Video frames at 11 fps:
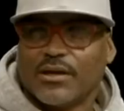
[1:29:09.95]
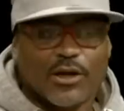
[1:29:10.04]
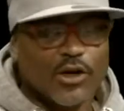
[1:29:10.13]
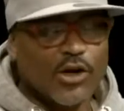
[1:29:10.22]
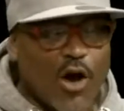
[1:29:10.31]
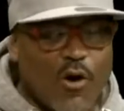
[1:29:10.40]

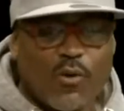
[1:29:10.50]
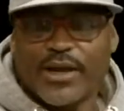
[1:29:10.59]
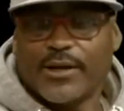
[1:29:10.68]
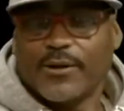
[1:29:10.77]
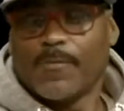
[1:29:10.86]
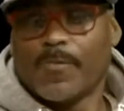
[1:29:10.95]

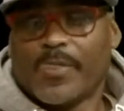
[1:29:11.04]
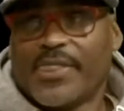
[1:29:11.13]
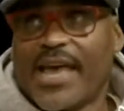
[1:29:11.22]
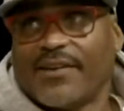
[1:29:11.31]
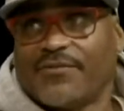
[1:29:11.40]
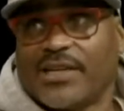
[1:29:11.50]
knowing
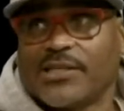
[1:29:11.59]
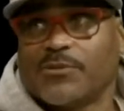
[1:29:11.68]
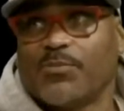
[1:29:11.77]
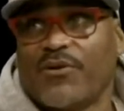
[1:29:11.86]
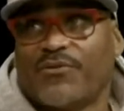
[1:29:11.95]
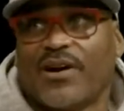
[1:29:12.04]
that if this
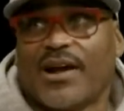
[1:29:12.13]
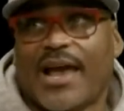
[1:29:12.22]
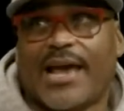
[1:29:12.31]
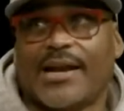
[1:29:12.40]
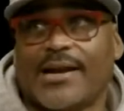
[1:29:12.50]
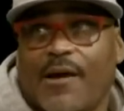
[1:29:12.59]
motherfucker
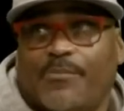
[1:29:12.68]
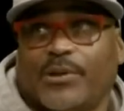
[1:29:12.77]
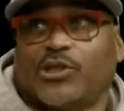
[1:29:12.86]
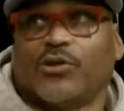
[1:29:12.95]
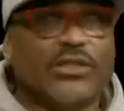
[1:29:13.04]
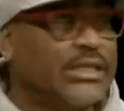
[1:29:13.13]
had an
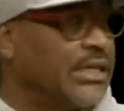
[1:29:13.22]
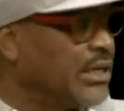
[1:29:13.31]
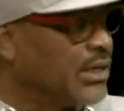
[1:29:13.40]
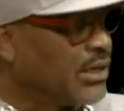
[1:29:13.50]
opportunity